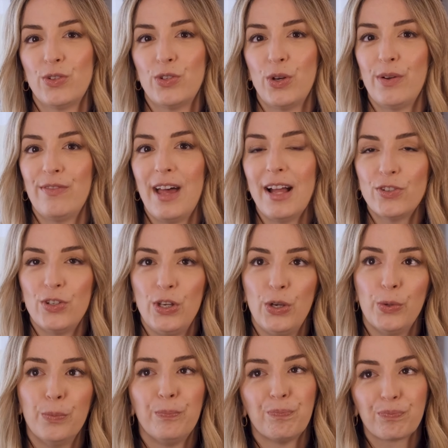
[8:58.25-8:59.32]
So if that's
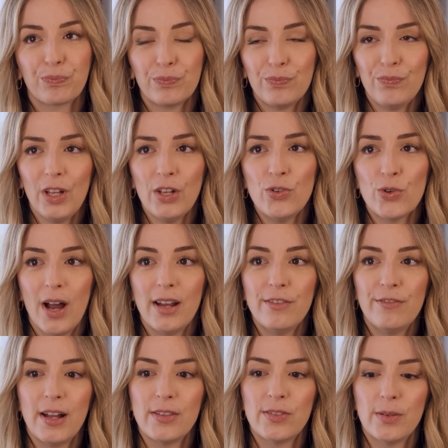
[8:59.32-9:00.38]
you, try to
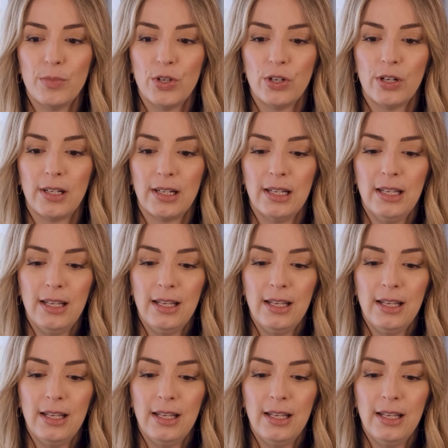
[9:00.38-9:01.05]
find some good